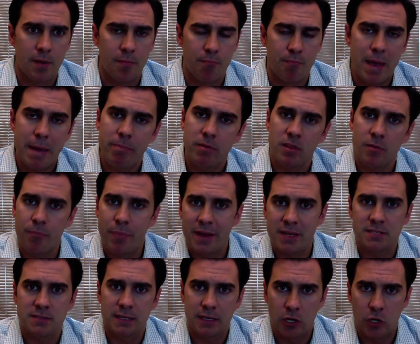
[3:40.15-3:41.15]
maybe the
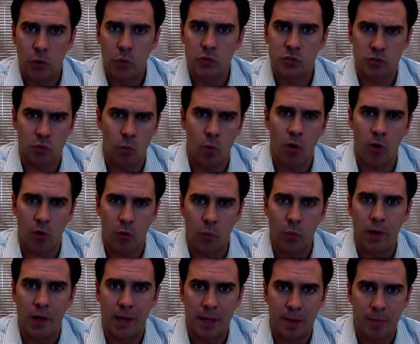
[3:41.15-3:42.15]
best thing to do is to walk
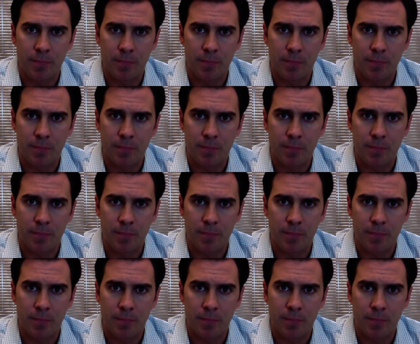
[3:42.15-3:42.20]
away.